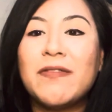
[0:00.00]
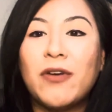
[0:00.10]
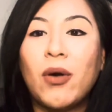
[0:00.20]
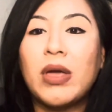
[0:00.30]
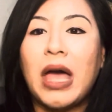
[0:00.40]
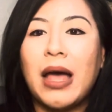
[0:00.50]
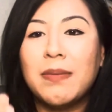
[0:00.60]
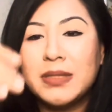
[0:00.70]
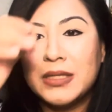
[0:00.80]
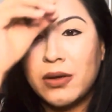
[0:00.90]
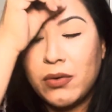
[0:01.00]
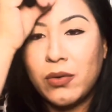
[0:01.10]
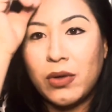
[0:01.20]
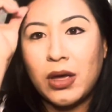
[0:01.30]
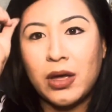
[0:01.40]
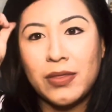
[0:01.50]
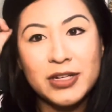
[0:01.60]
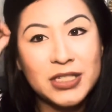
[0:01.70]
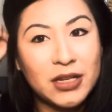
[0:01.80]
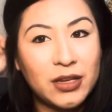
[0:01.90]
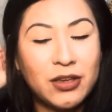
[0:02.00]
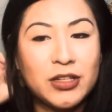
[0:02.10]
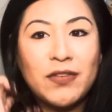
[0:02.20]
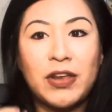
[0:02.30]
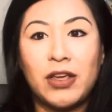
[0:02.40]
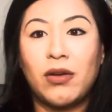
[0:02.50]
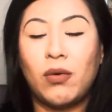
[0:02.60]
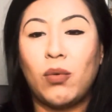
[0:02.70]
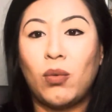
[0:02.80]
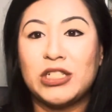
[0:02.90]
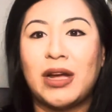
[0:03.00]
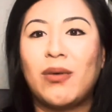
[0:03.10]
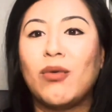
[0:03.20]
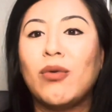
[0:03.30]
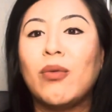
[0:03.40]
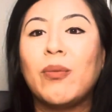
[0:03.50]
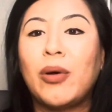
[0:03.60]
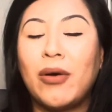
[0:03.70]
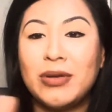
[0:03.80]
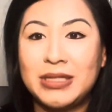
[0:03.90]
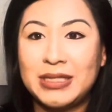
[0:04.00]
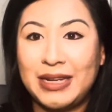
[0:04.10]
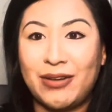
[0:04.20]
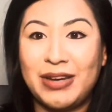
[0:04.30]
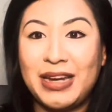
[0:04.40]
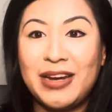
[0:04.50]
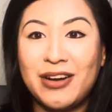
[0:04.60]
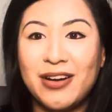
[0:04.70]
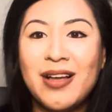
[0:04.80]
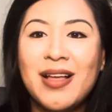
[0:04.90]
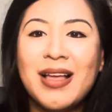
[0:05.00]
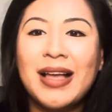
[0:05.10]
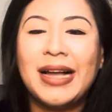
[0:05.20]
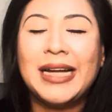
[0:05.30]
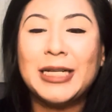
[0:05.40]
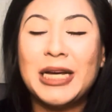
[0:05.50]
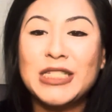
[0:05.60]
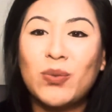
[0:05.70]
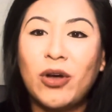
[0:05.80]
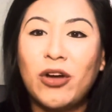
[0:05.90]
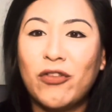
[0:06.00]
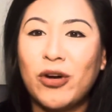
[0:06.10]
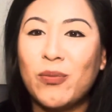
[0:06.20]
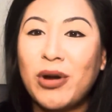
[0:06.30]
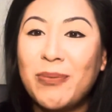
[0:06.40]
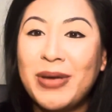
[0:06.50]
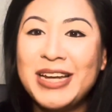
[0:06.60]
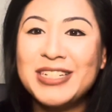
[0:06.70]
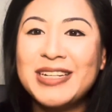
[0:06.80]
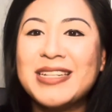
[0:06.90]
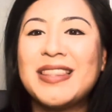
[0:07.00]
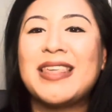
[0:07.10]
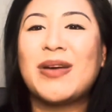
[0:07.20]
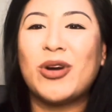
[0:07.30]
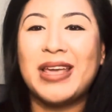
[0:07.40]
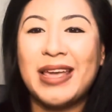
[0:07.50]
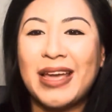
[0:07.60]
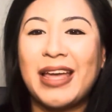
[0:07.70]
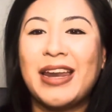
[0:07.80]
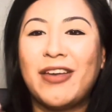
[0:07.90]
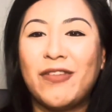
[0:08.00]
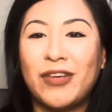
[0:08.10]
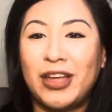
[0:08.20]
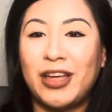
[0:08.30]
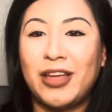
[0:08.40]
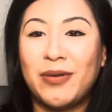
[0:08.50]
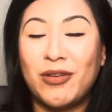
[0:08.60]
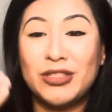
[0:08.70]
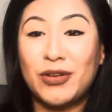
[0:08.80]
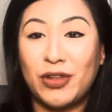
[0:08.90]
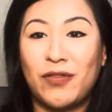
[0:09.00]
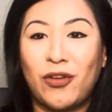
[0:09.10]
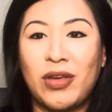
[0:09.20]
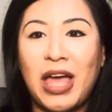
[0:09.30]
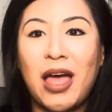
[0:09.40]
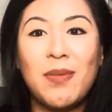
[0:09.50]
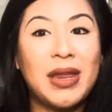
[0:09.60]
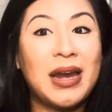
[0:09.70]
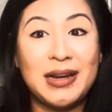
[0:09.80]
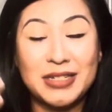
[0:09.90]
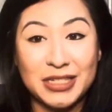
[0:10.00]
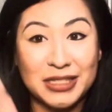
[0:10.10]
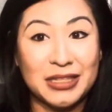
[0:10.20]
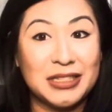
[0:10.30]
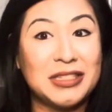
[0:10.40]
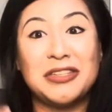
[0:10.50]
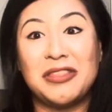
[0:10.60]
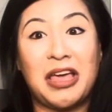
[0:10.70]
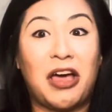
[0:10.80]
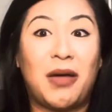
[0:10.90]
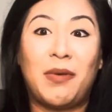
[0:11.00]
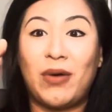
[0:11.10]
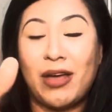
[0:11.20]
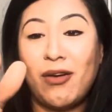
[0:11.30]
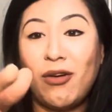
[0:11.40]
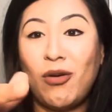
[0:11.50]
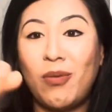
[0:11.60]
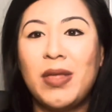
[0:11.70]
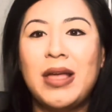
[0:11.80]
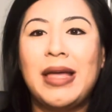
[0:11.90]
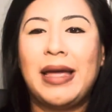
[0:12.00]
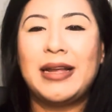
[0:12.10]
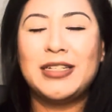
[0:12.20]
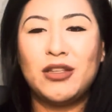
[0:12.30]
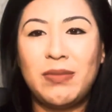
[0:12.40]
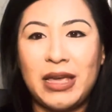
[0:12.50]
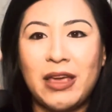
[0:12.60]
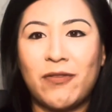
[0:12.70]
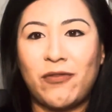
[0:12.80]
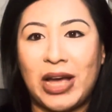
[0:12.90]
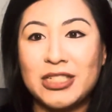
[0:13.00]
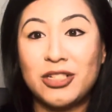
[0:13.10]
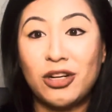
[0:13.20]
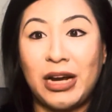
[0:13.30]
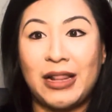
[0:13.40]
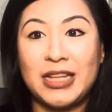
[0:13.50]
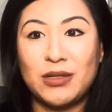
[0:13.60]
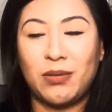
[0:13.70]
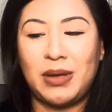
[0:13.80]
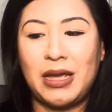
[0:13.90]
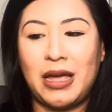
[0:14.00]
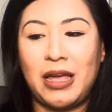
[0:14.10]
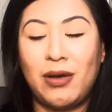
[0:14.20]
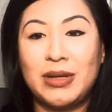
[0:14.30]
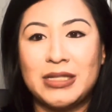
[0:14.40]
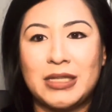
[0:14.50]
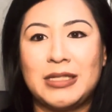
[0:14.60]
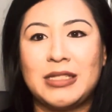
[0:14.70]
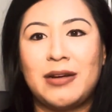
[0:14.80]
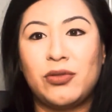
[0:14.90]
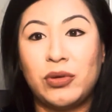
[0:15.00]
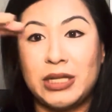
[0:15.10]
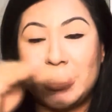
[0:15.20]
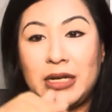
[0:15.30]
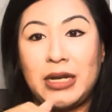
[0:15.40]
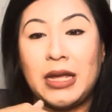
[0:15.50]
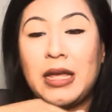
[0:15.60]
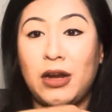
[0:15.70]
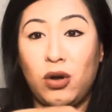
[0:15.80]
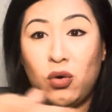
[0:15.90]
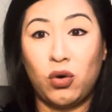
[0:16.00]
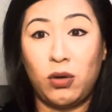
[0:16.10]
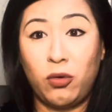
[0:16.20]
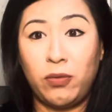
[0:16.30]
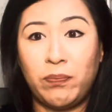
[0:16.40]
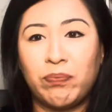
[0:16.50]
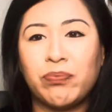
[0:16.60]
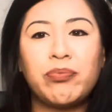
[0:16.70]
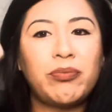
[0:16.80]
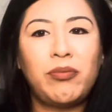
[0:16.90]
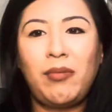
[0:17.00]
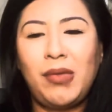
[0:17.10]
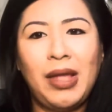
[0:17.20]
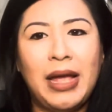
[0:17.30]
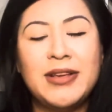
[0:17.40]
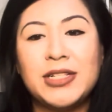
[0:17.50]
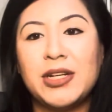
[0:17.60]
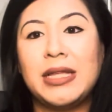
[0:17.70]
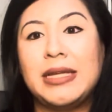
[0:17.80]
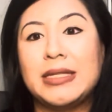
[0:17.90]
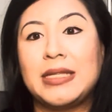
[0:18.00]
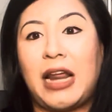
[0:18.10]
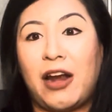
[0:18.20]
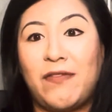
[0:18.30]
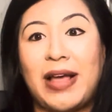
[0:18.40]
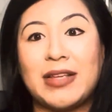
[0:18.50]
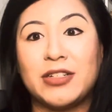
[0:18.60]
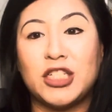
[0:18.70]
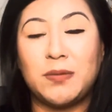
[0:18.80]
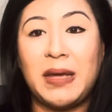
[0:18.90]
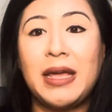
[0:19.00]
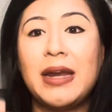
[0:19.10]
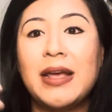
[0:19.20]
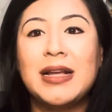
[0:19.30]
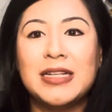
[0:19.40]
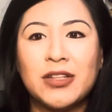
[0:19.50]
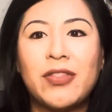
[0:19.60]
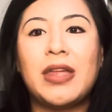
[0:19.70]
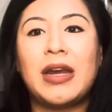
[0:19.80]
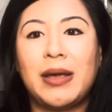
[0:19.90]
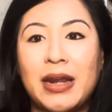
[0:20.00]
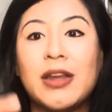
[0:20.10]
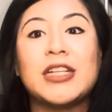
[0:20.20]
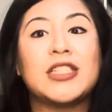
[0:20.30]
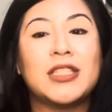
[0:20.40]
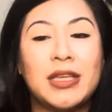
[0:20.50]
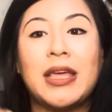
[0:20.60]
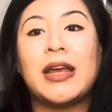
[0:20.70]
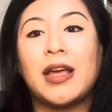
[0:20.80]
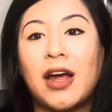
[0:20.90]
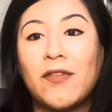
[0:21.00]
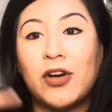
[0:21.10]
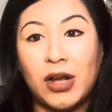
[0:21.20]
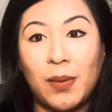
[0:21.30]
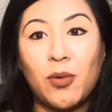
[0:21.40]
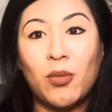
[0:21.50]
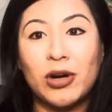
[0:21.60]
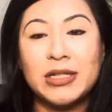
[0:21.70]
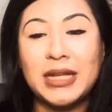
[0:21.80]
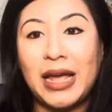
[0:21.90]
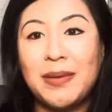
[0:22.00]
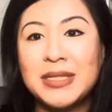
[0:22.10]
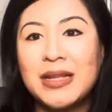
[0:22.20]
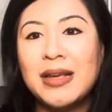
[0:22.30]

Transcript: vocab. So there's a YouTube video, which I will post down here as well, from Prep Agent, where he kind of goes over the vocab, and I just listened to that on my way home. And to make it faster, at least for me, I always, instead of listening normal, I usually listen at a faster speed, so then I can just get it covered a couple more times.